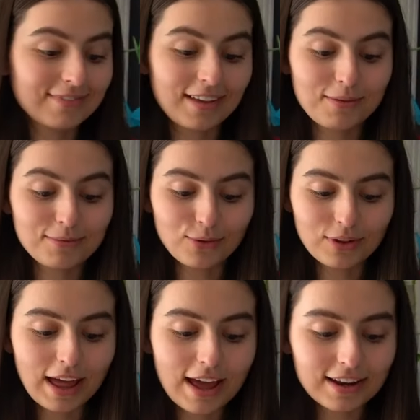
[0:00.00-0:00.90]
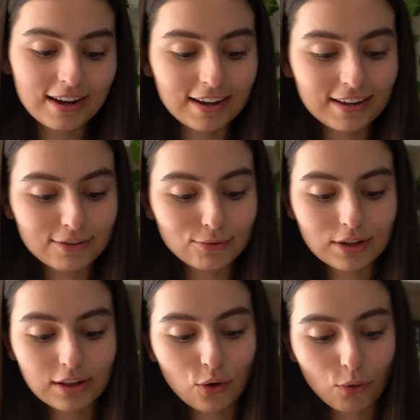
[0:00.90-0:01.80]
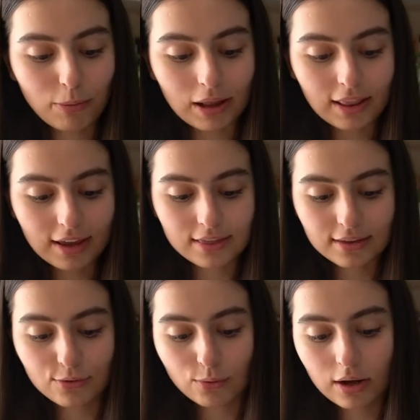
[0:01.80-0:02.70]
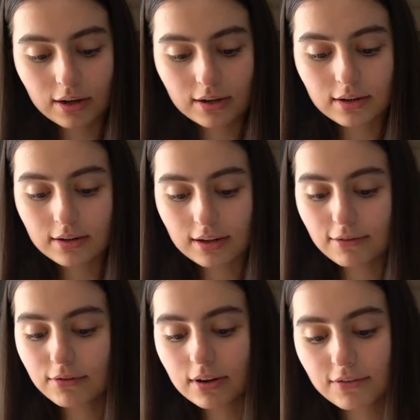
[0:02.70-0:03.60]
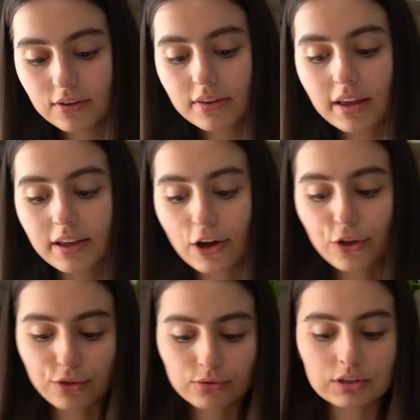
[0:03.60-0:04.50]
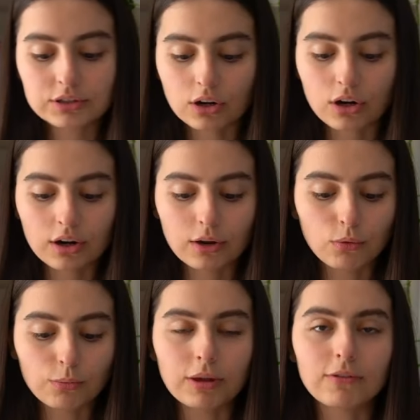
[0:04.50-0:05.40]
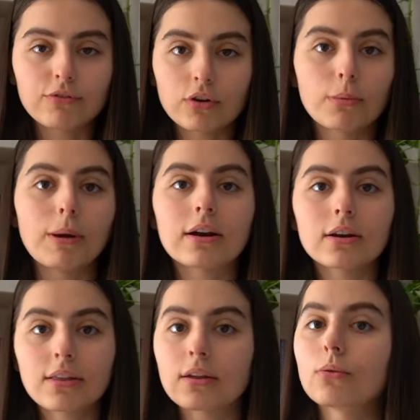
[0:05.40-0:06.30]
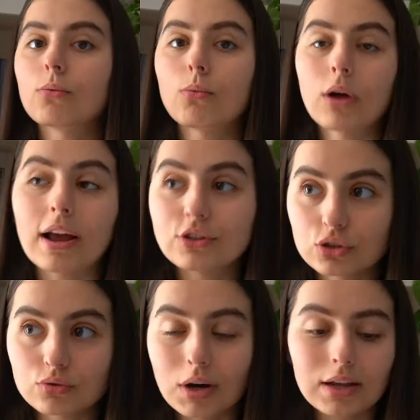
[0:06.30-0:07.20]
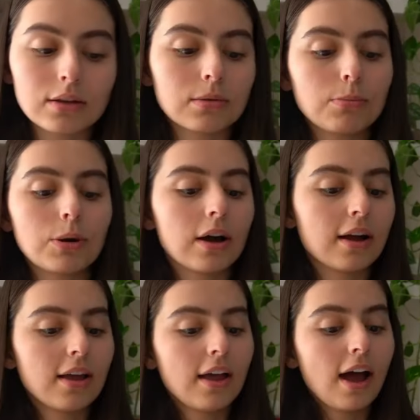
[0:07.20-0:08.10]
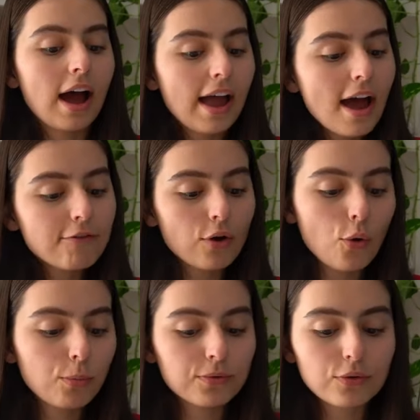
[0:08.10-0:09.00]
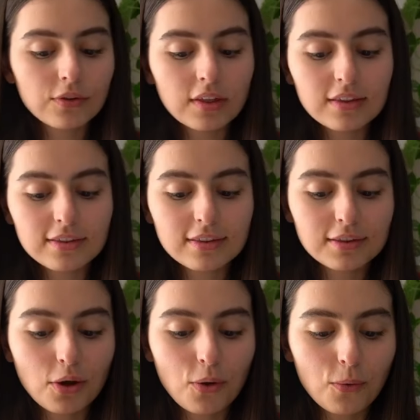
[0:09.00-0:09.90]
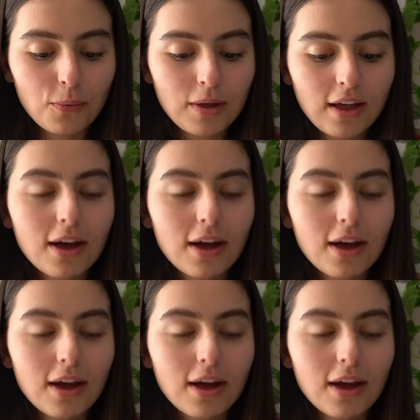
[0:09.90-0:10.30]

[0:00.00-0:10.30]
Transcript: I'm so glad. I really hope I like this one. Even if it's like a three star, it will be far better than what I just read. But I have hopes for this, so